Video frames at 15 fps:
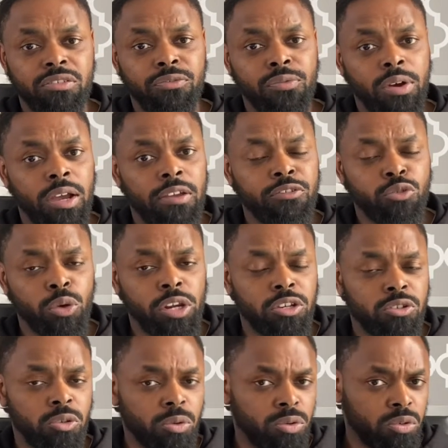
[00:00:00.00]

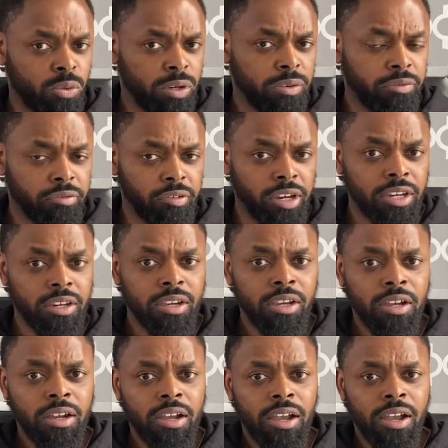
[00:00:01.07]
5:22 and 23.
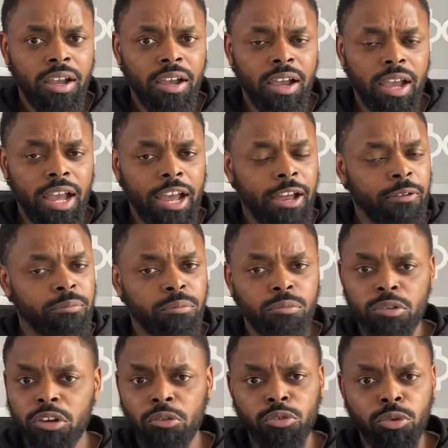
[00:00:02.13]

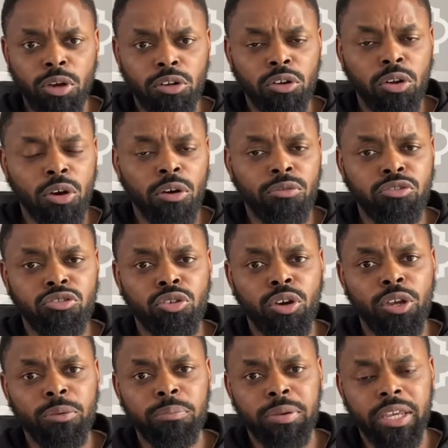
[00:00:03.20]
You've got love,
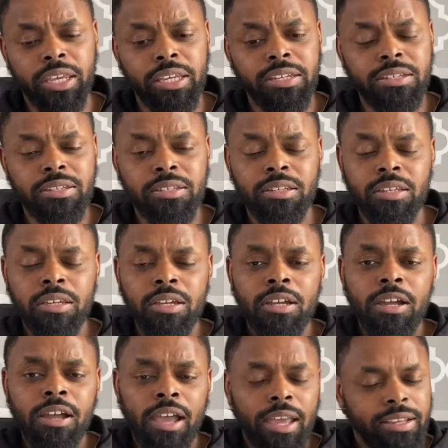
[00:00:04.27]
joy, peace,
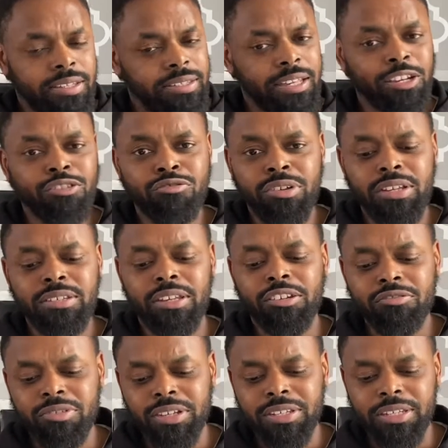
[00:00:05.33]
etc.,
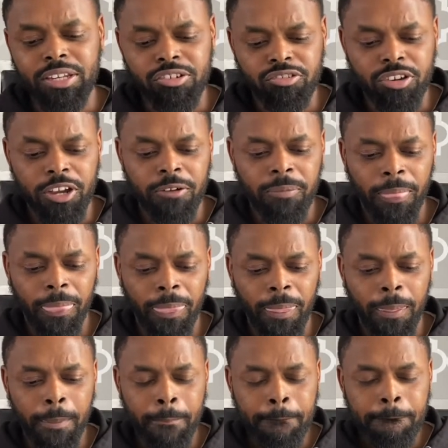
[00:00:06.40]
etc., etc.
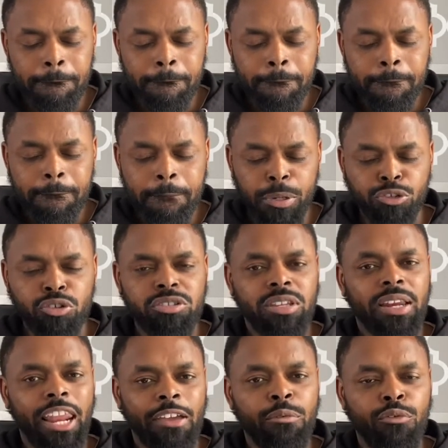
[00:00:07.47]
But just to
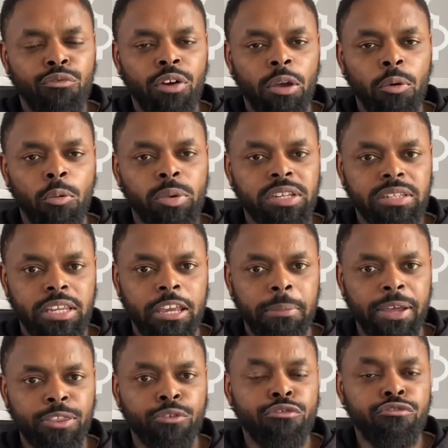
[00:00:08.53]
clarify, when we say
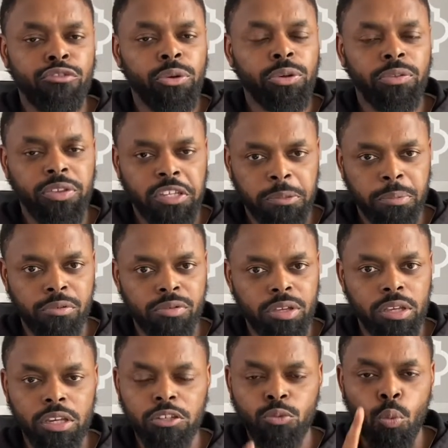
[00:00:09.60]
about the fruit of the Spirit,
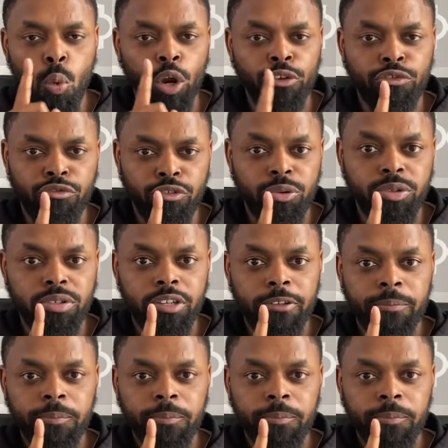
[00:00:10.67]
it's one fruit.